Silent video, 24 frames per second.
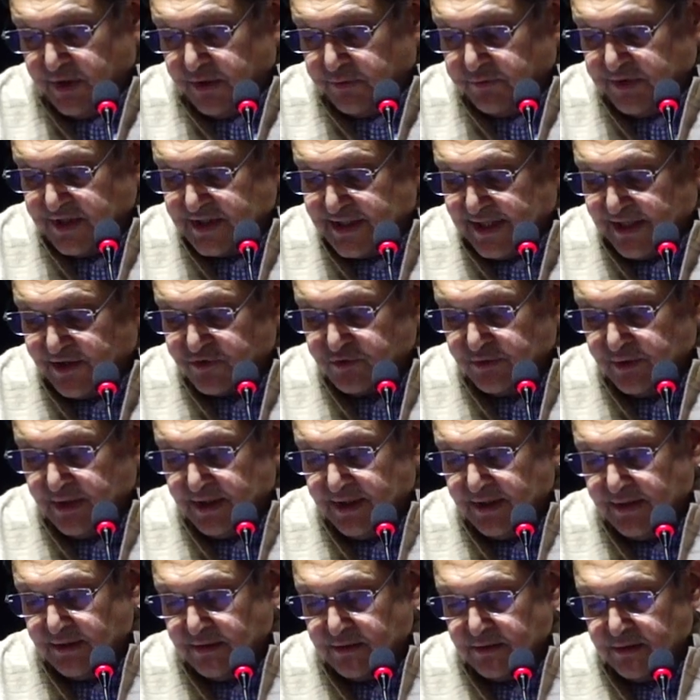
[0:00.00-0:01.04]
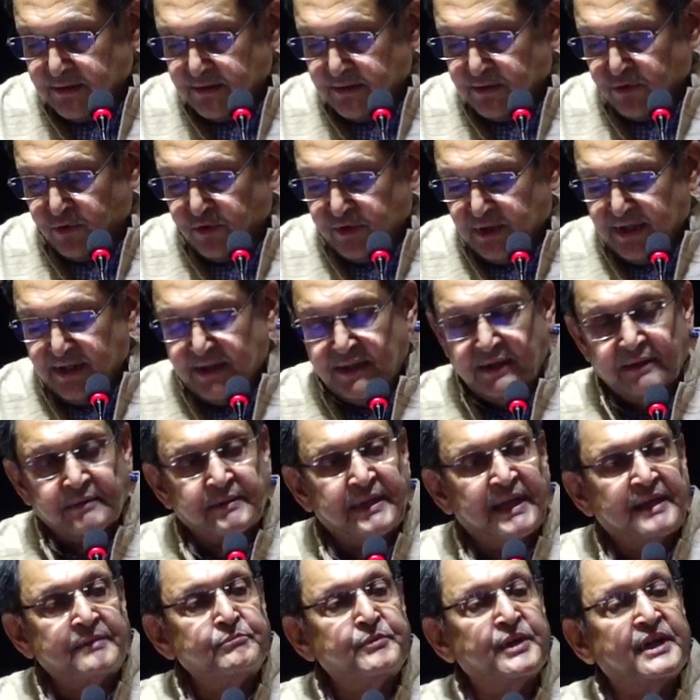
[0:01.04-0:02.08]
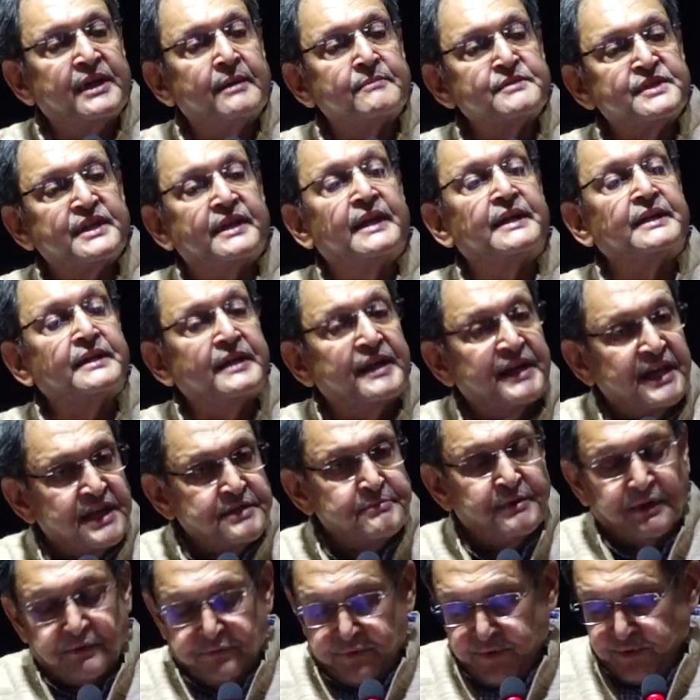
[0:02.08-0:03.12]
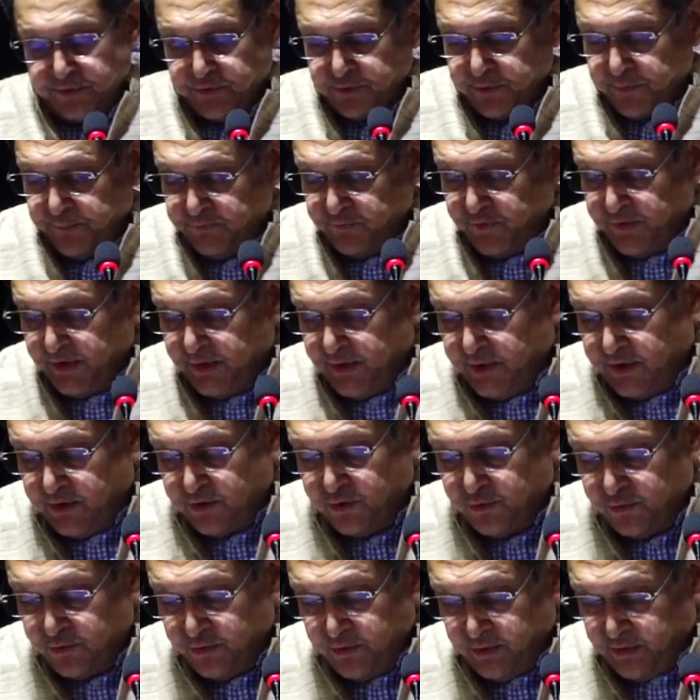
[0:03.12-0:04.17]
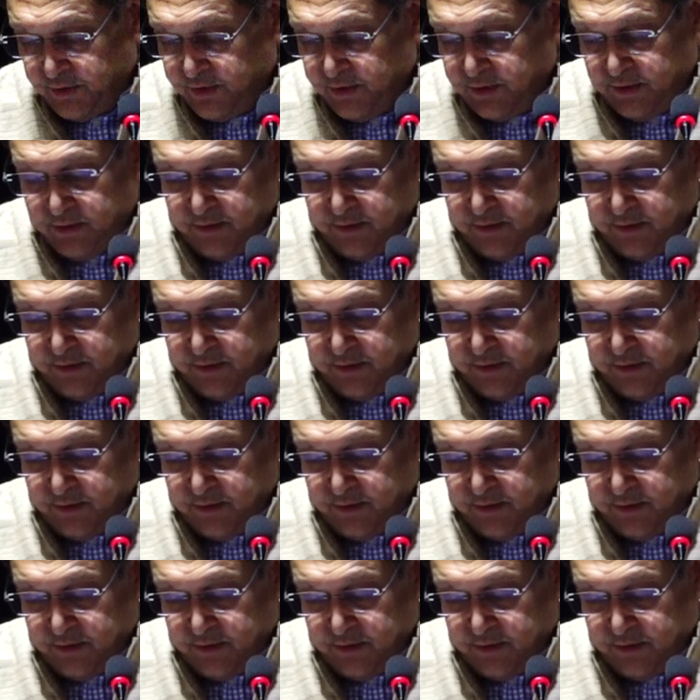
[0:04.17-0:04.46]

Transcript: which actually only then becomes an encouragement for you to